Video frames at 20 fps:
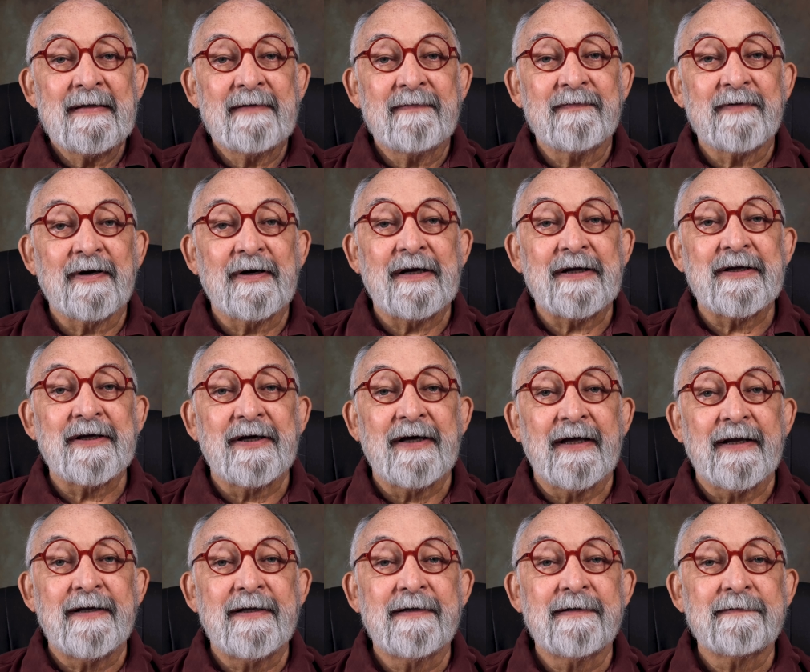Very
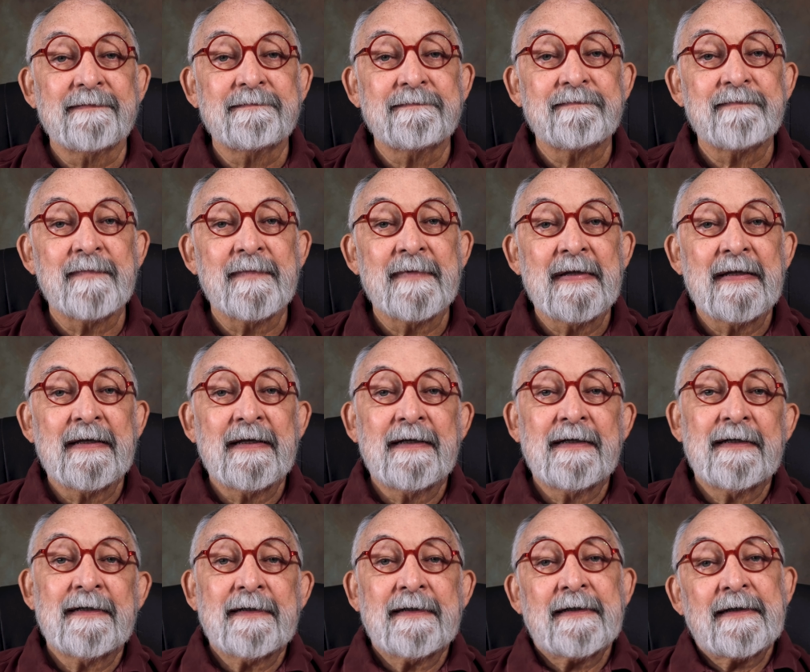good.
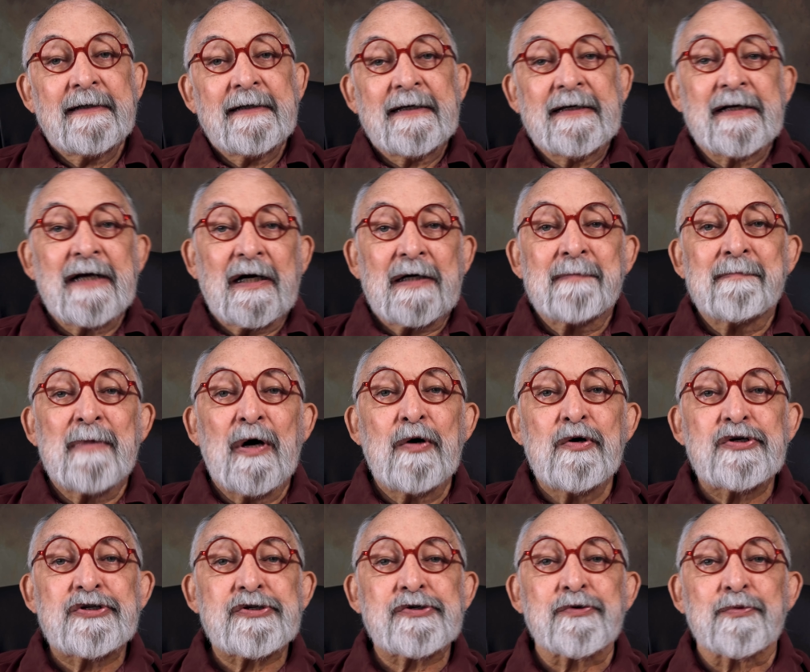In our
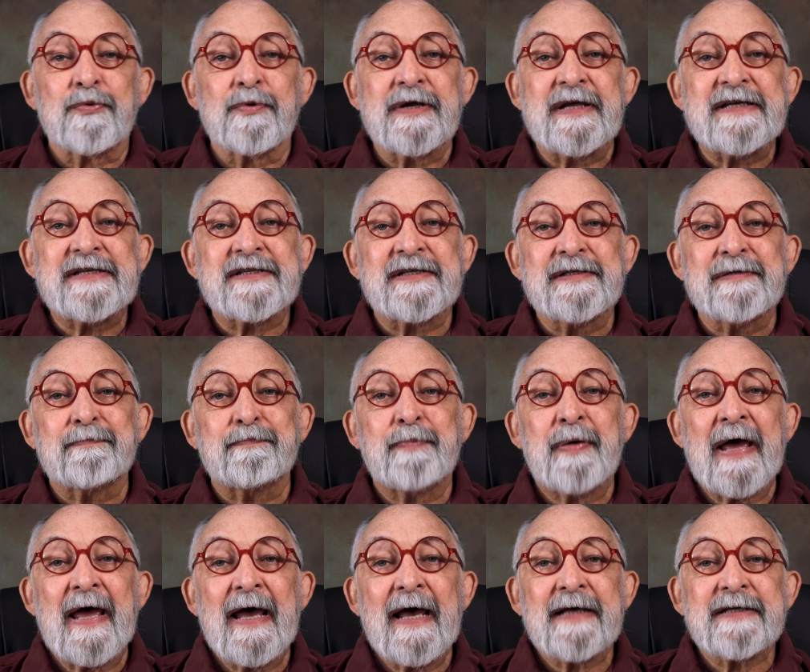most recent
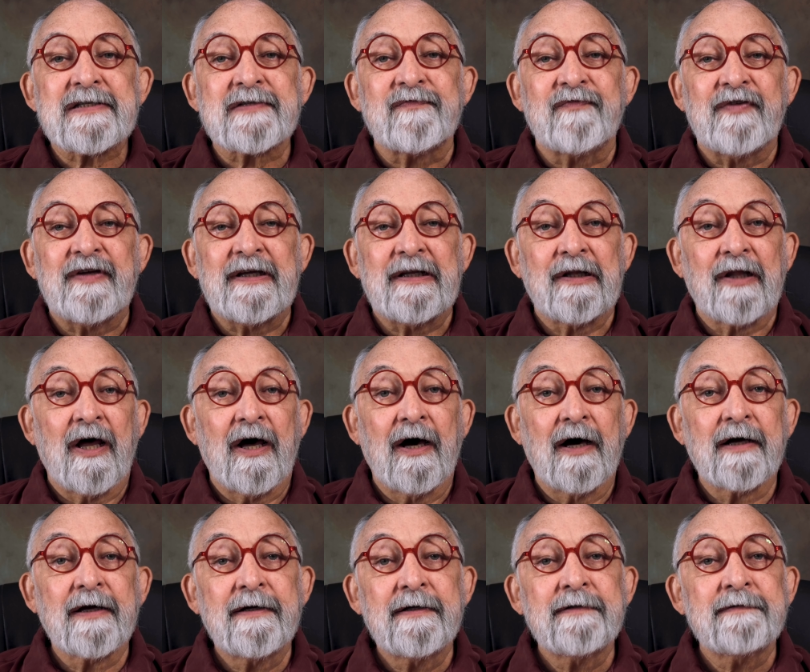past
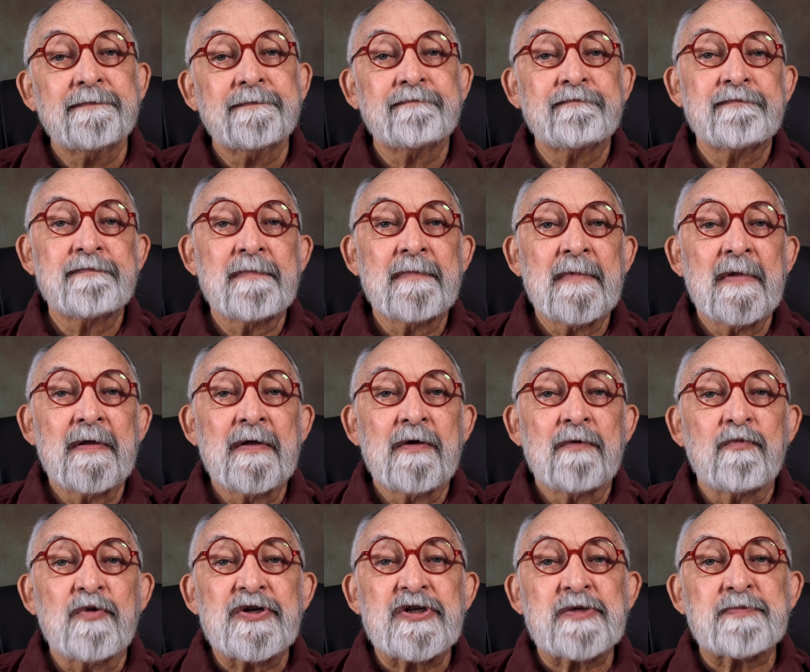vlog,
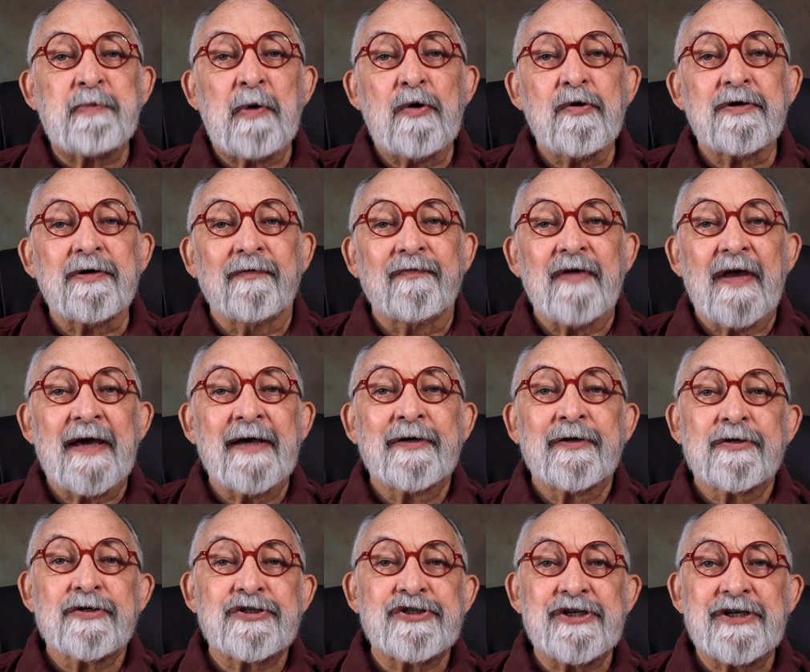we spoke of
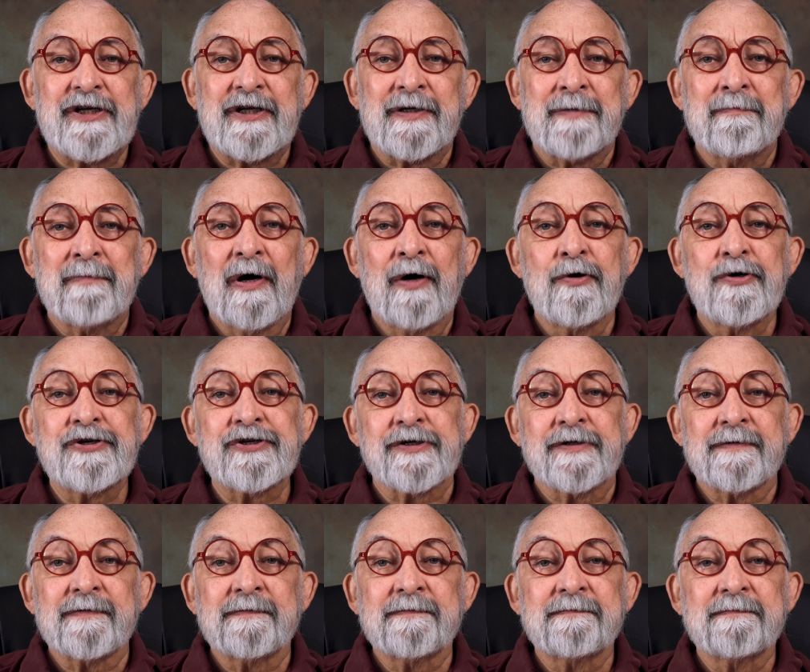energy and
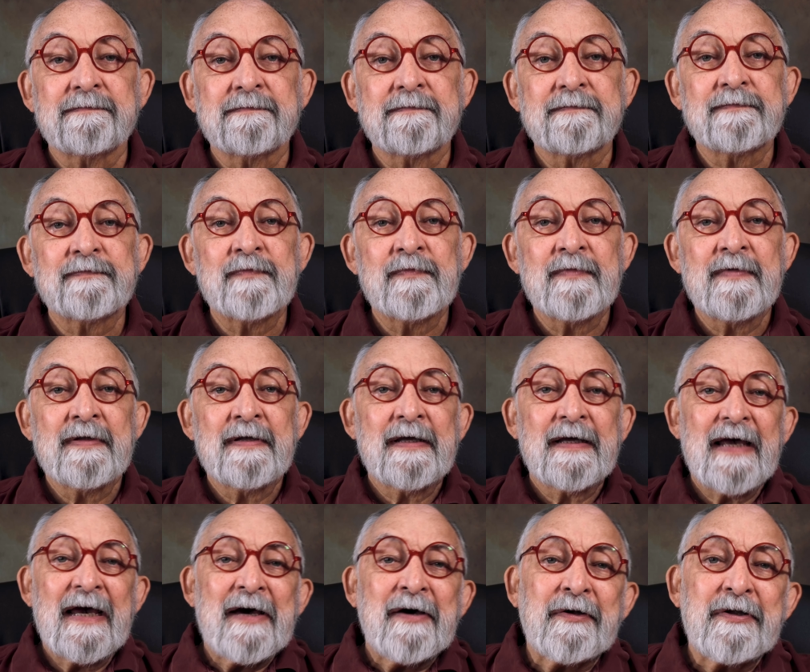motion.
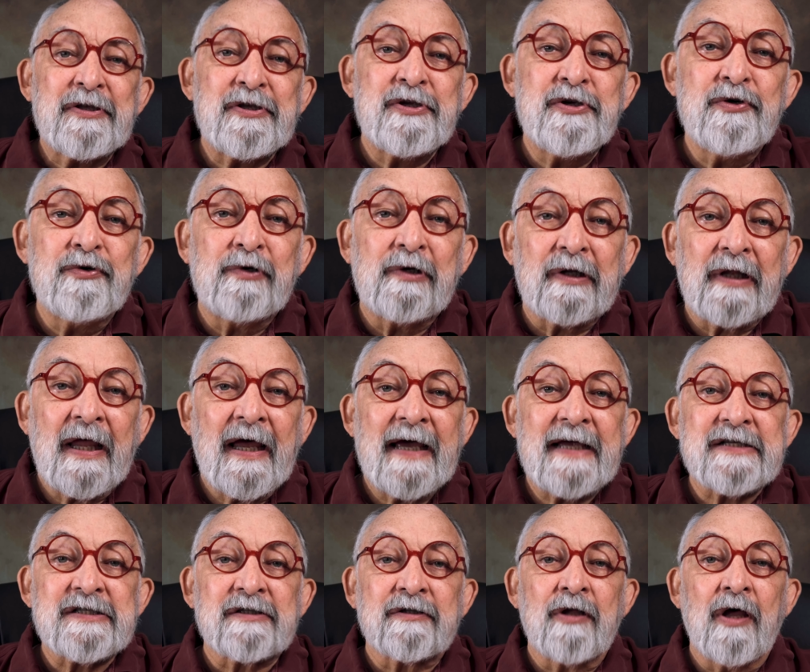How to
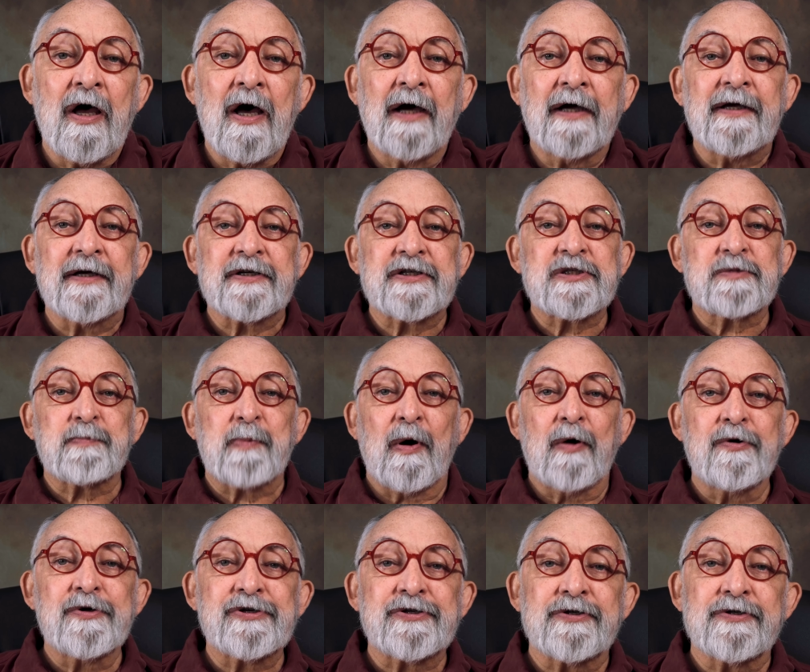utilize long
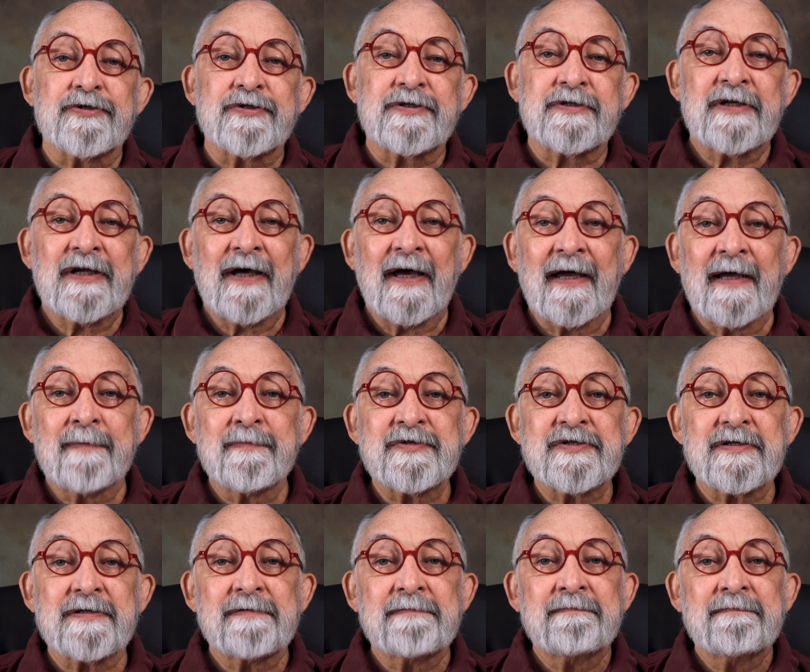exposures
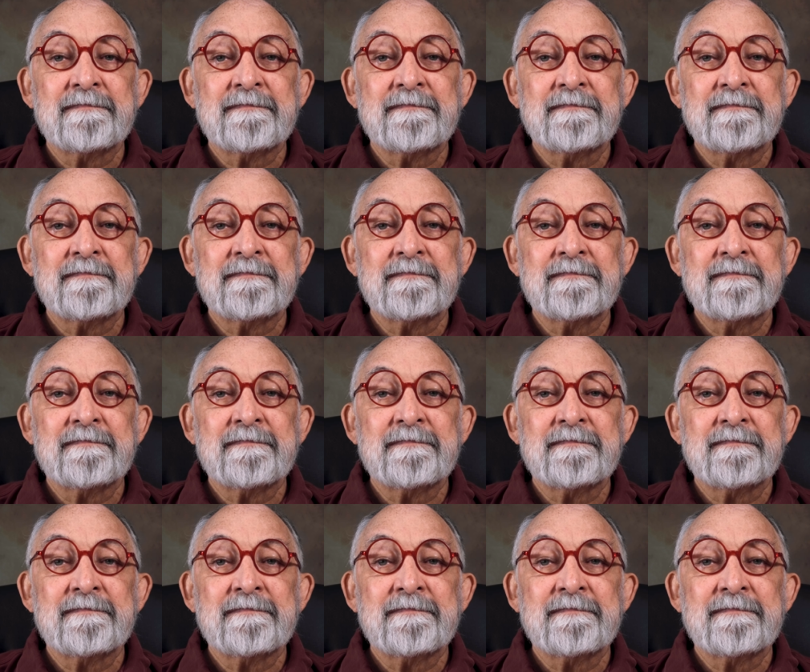times